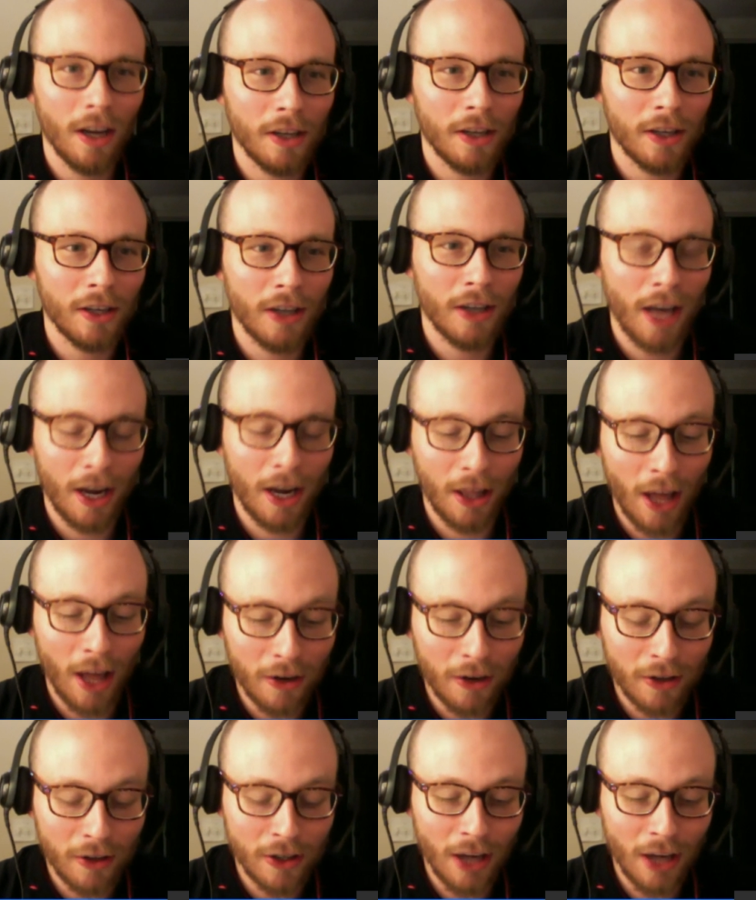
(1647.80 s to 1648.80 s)

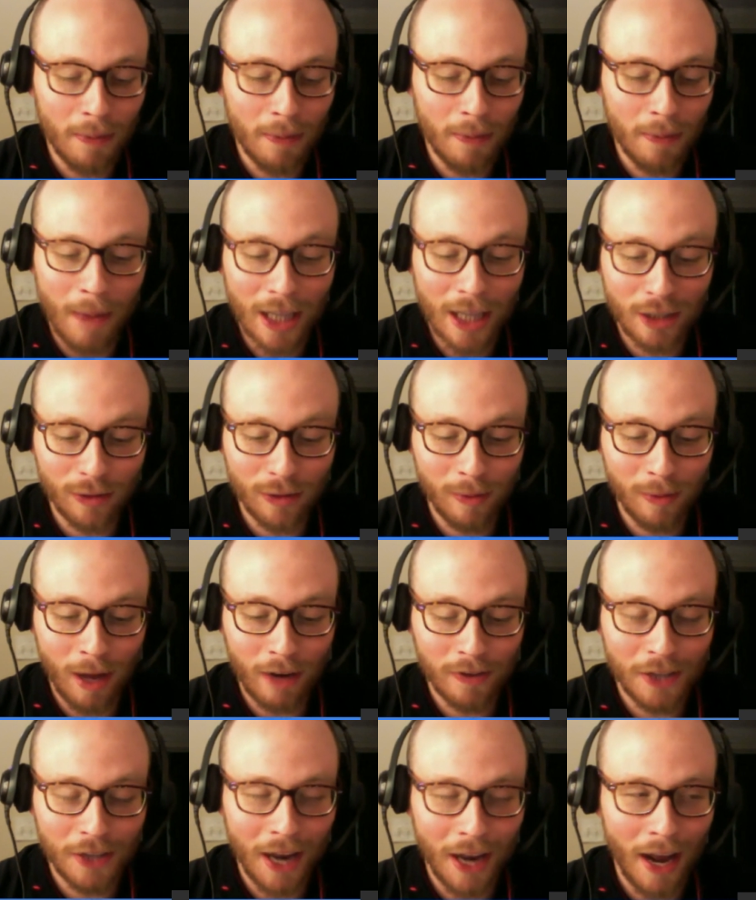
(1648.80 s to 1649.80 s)
Not a massive amount
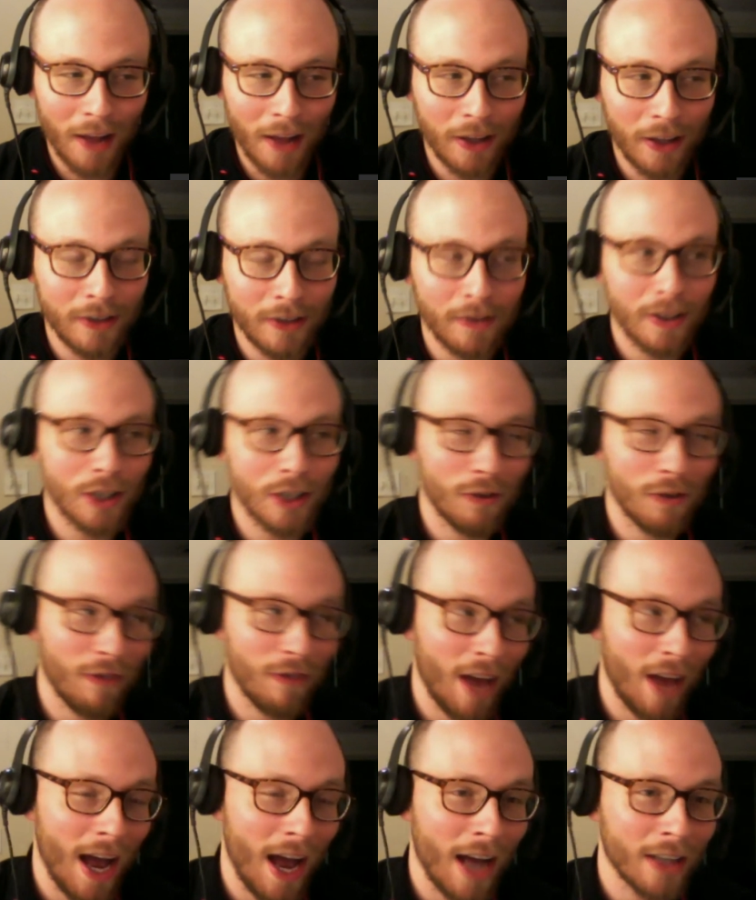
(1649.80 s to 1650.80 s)
of talent. He's
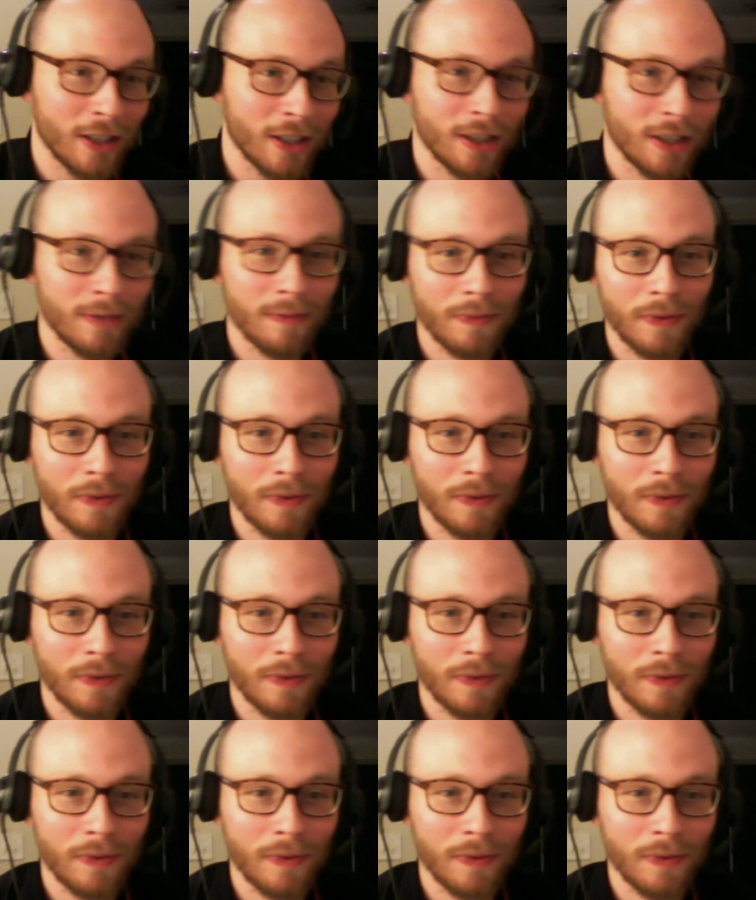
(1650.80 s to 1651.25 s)
fast.